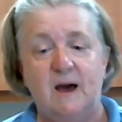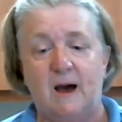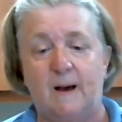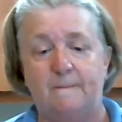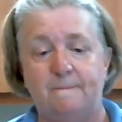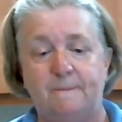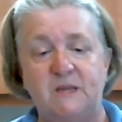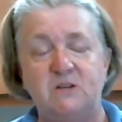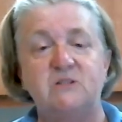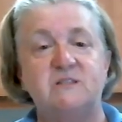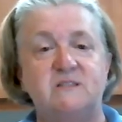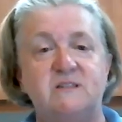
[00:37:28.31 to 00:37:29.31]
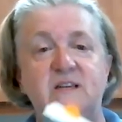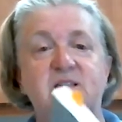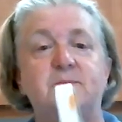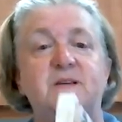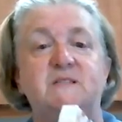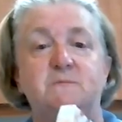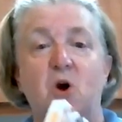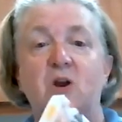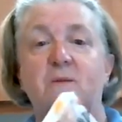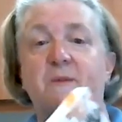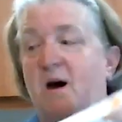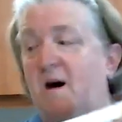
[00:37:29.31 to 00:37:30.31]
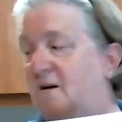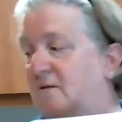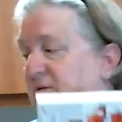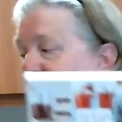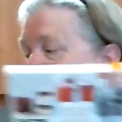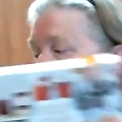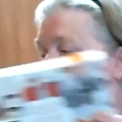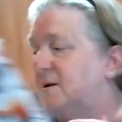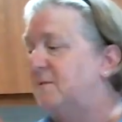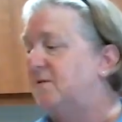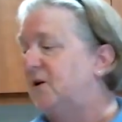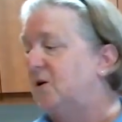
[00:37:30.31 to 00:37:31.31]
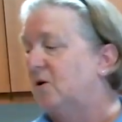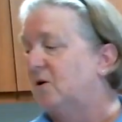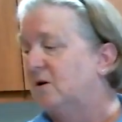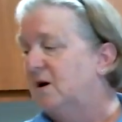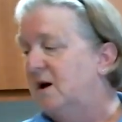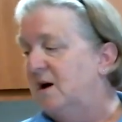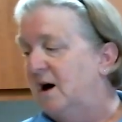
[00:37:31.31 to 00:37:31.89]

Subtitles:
You just need to be smart about some of your